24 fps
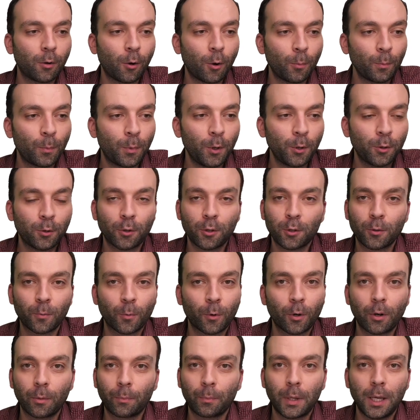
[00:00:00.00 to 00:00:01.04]
computers
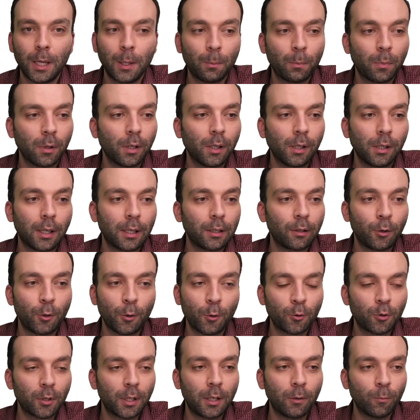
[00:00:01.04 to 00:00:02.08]
were people and
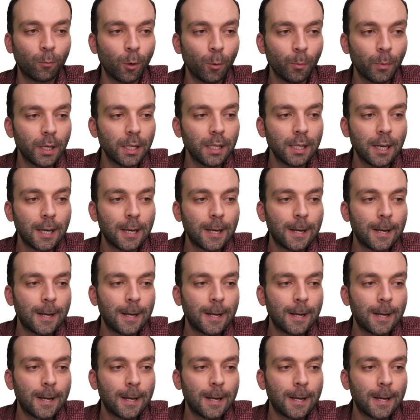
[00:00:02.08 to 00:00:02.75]
usually women.